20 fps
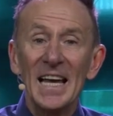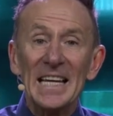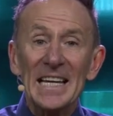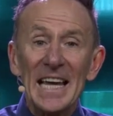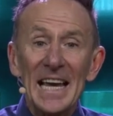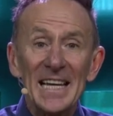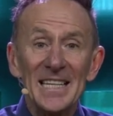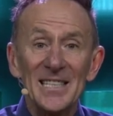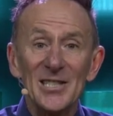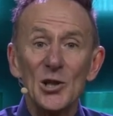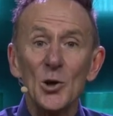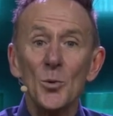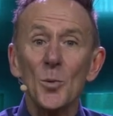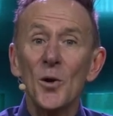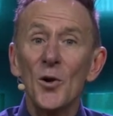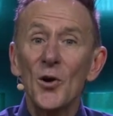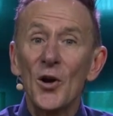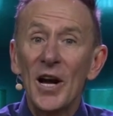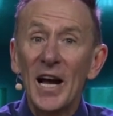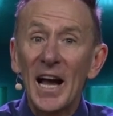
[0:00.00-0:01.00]
Yes, you
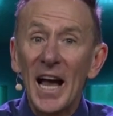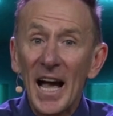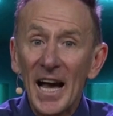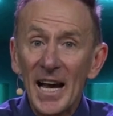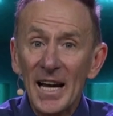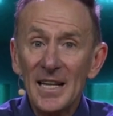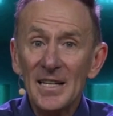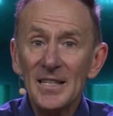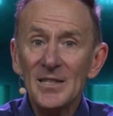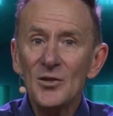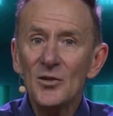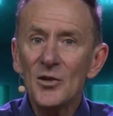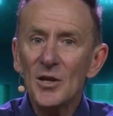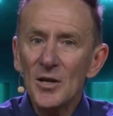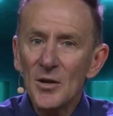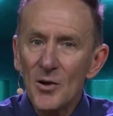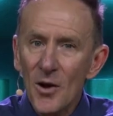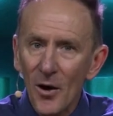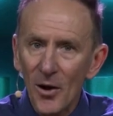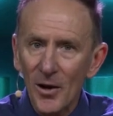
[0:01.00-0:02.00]
will gain
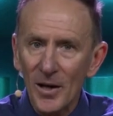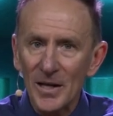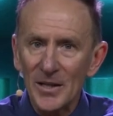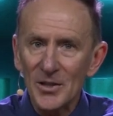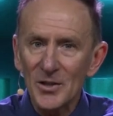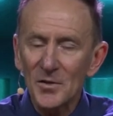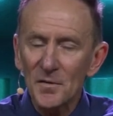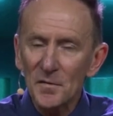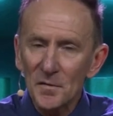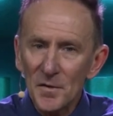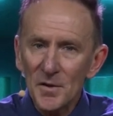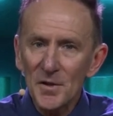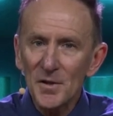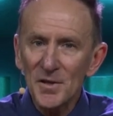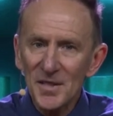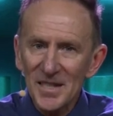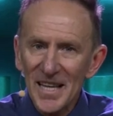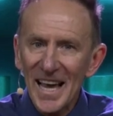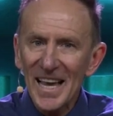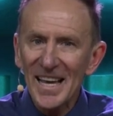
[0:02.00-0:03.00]
the knowledge,
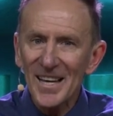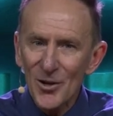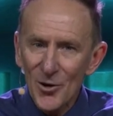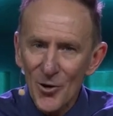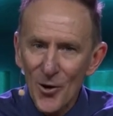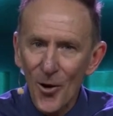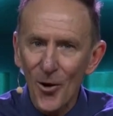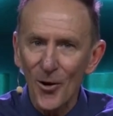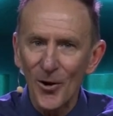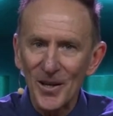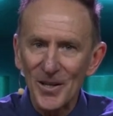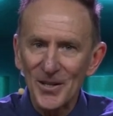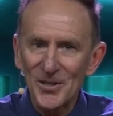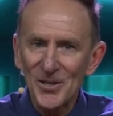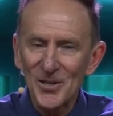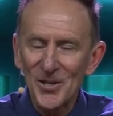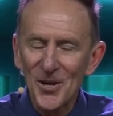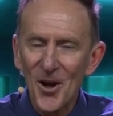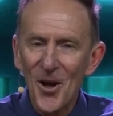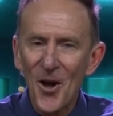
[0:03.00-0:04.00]
first hand
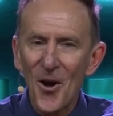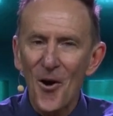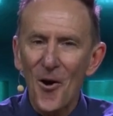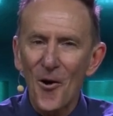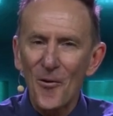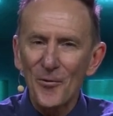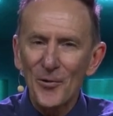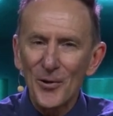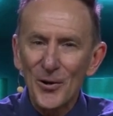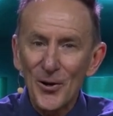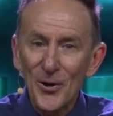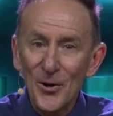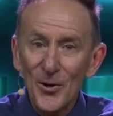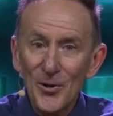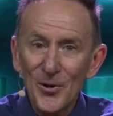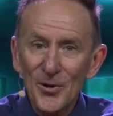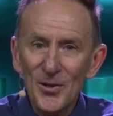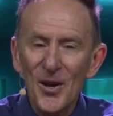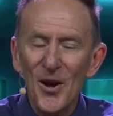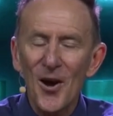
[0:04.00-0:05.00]
knowledge of
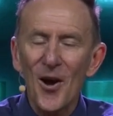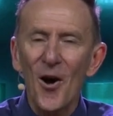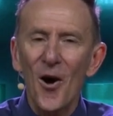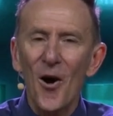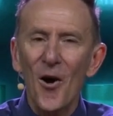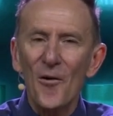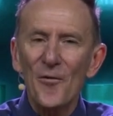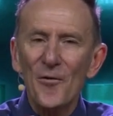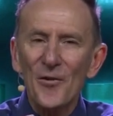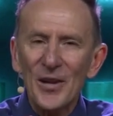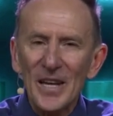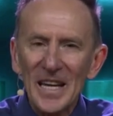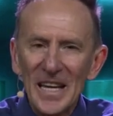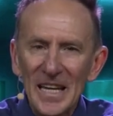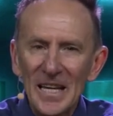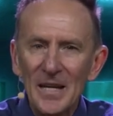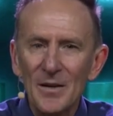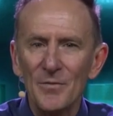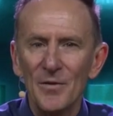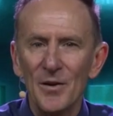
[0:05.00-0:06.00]
good, of
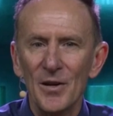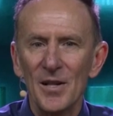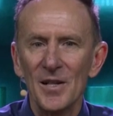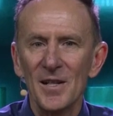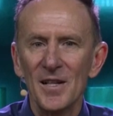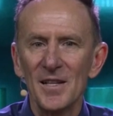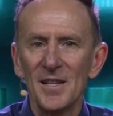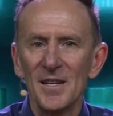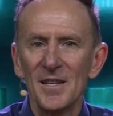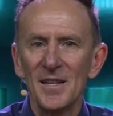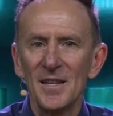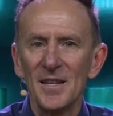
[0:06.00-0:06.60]
evil.